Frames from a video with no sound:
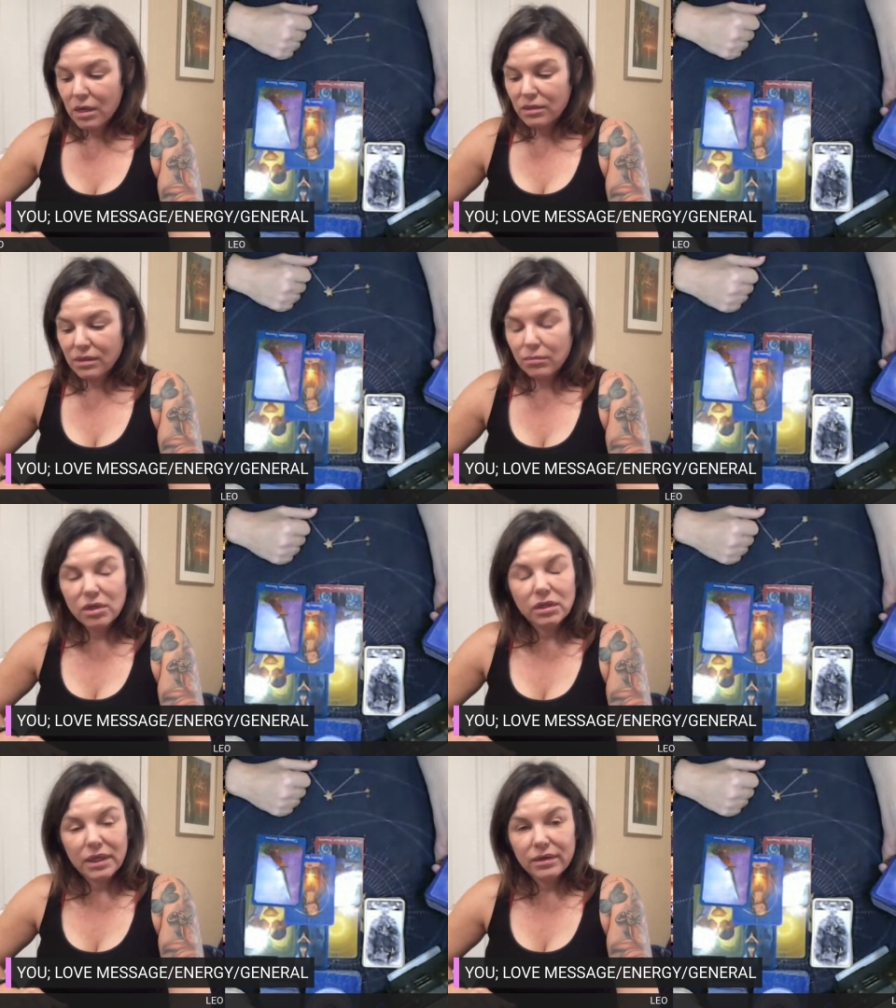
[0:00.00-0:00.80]
Some
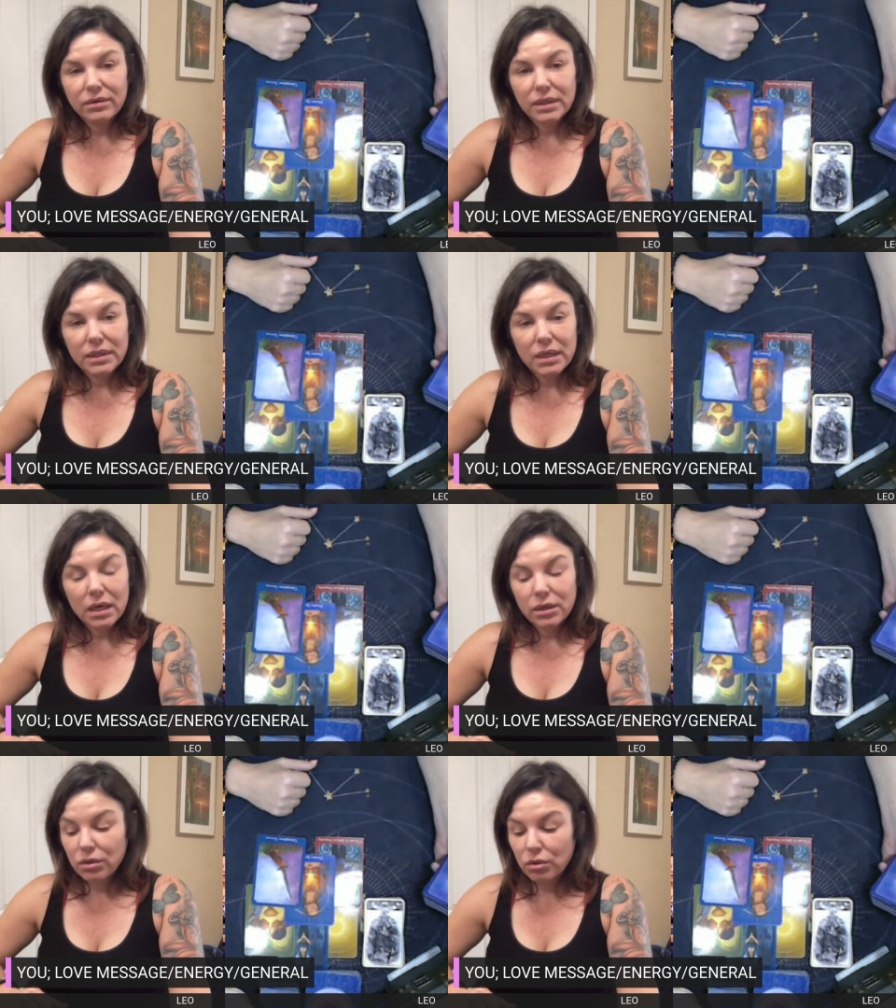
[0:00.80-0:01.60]
clarity,
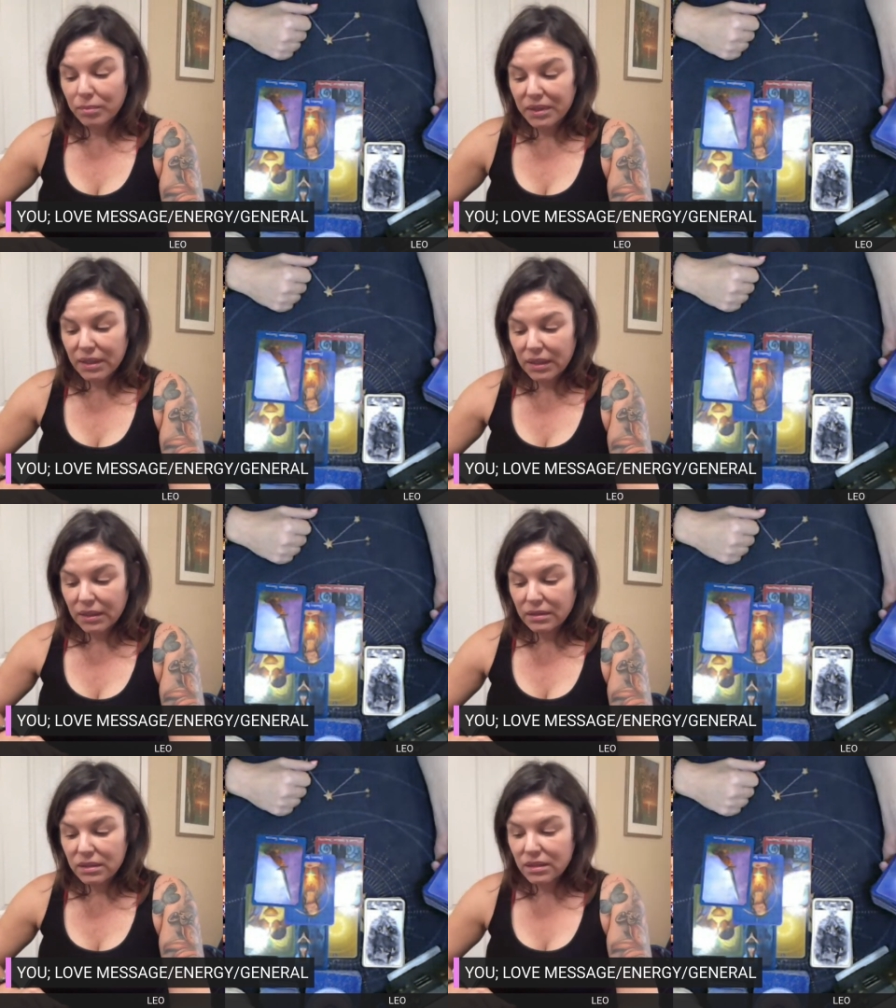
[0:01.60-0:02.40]
a new
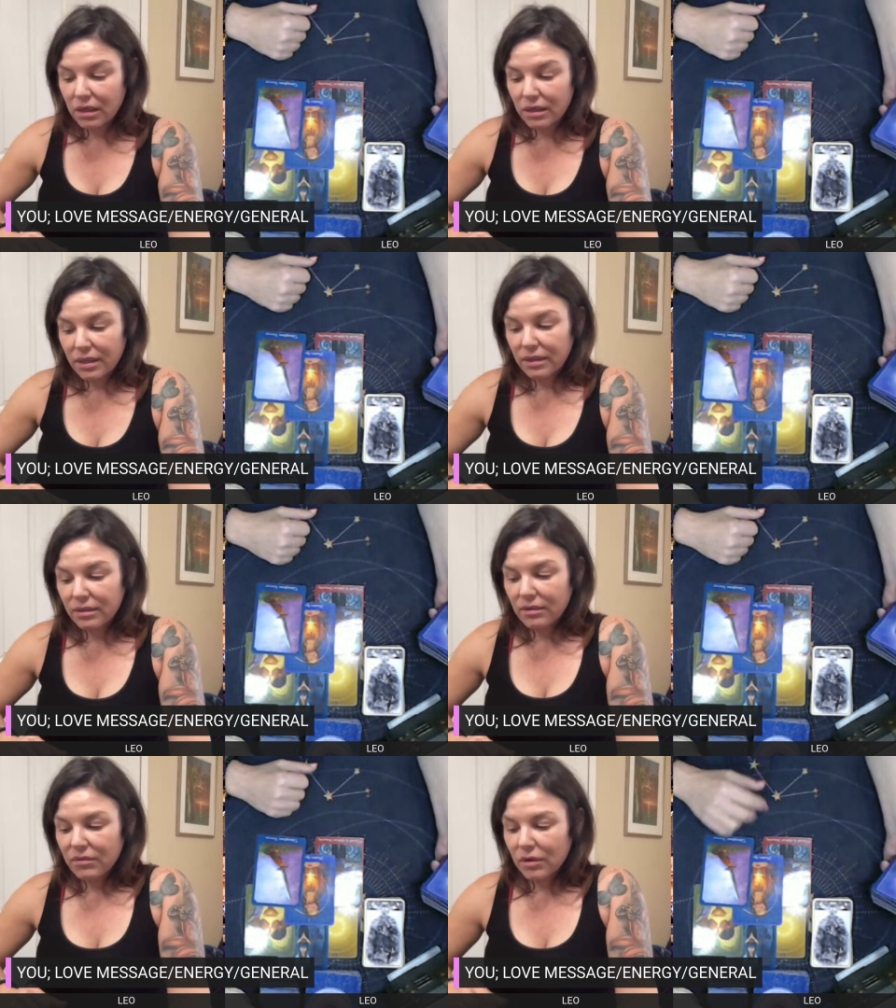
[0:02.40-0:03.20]
beginning start
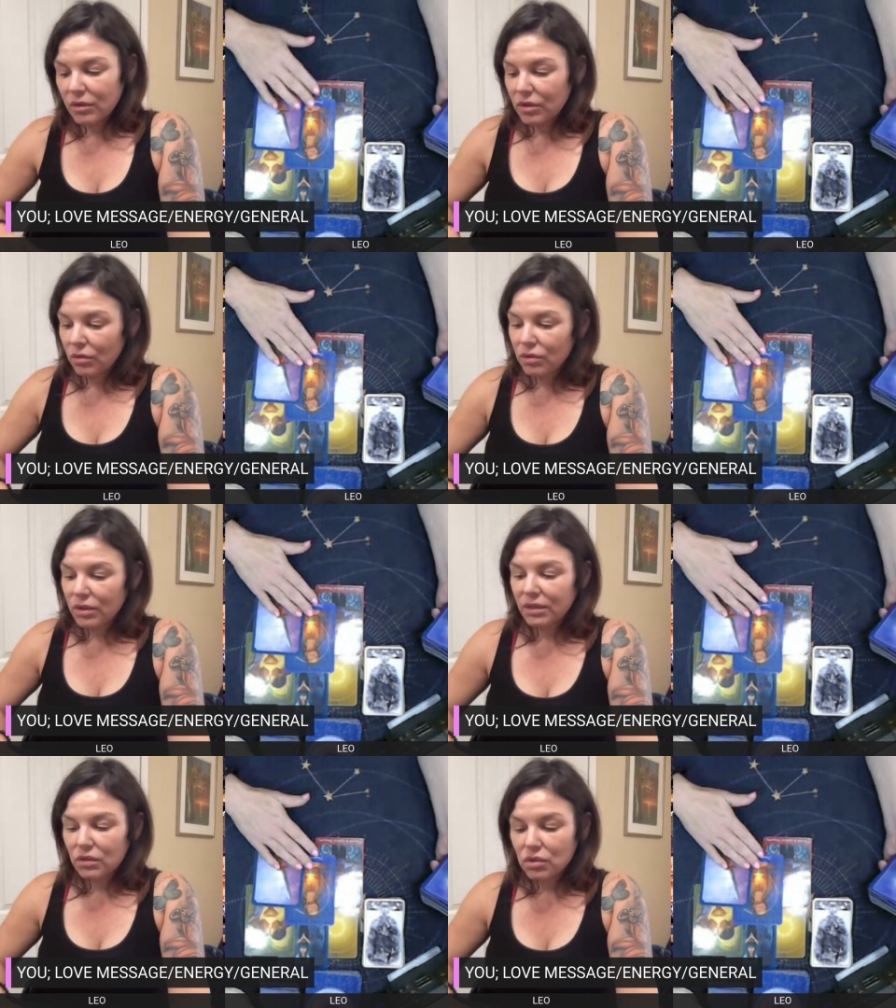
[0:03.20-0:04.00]
in. You know, you
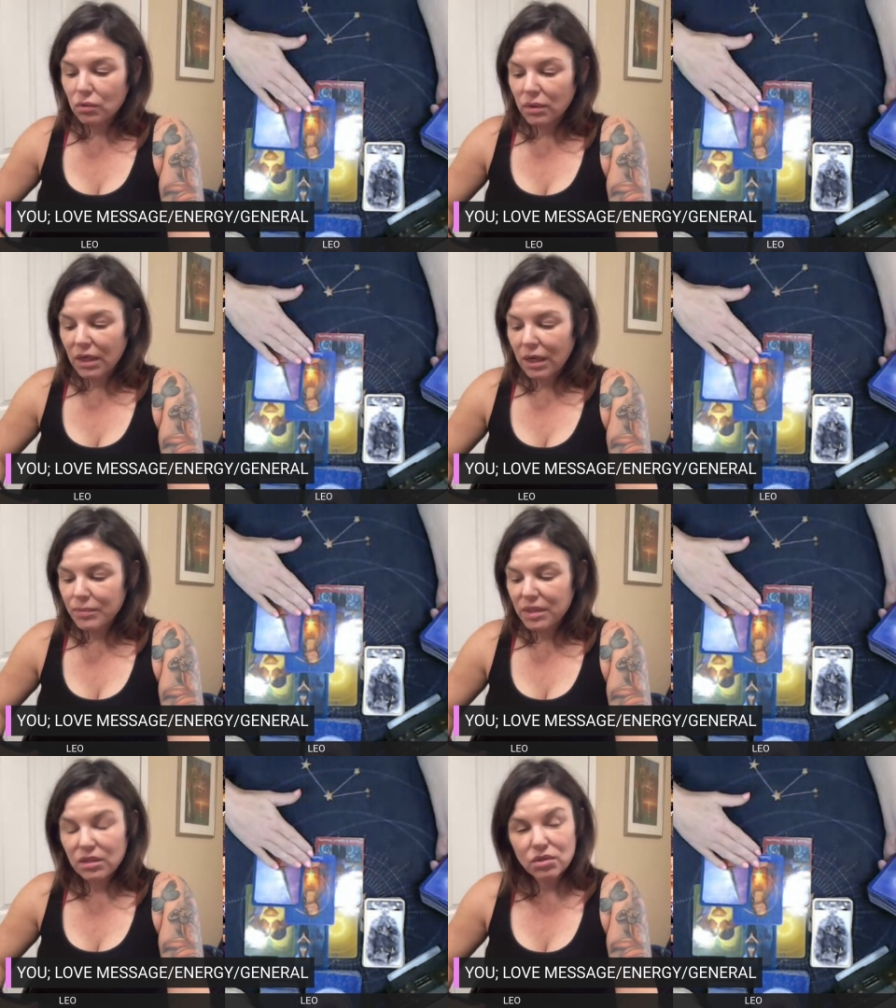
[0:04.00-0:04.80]
got the Two of
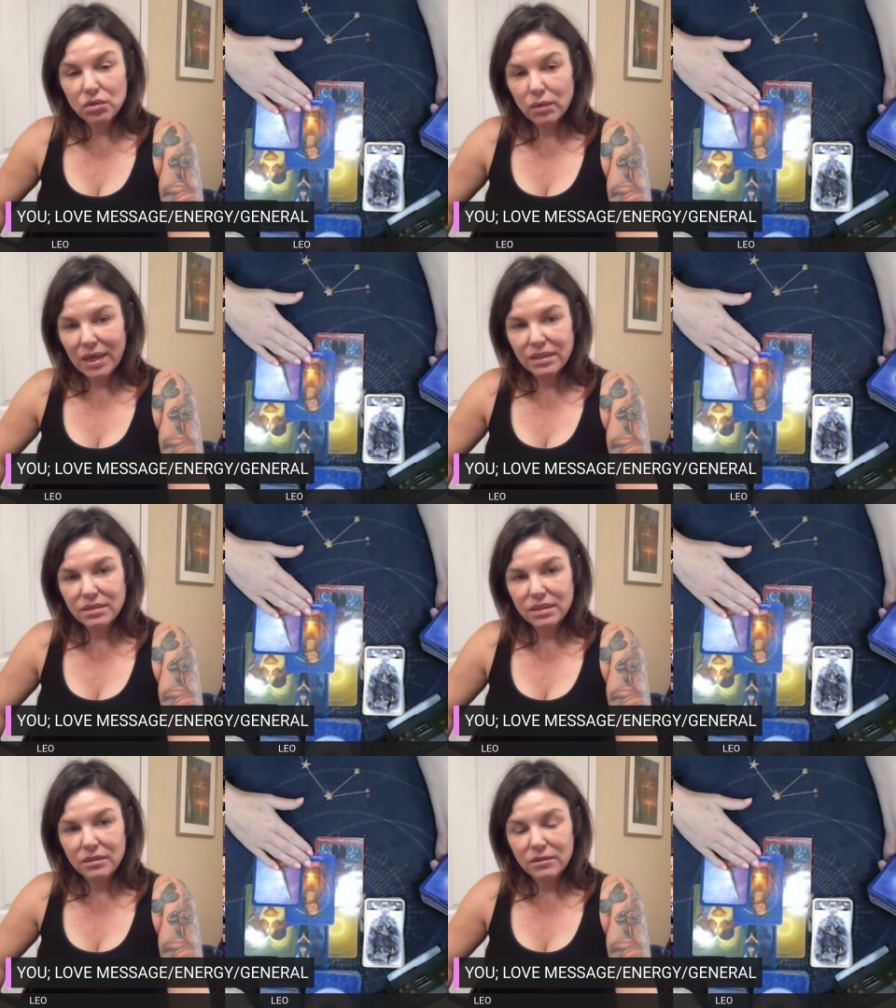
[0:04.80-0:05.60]
Cups and the Two
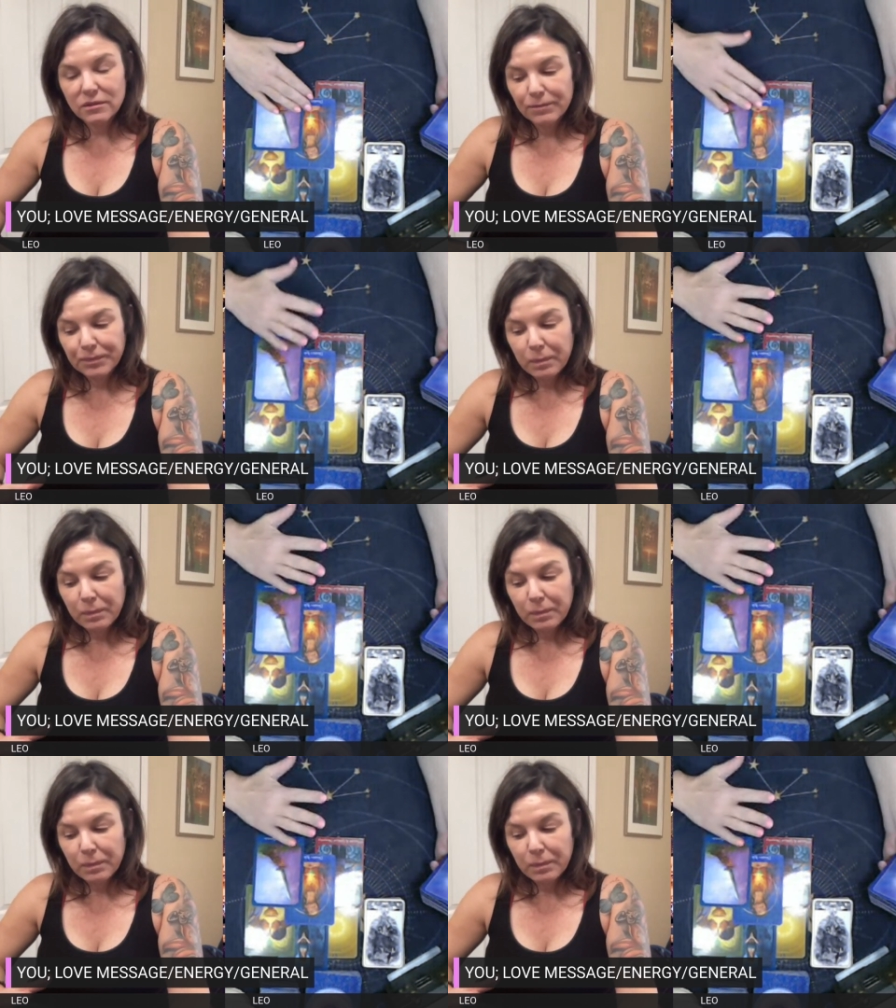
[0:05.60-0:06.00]
Aces.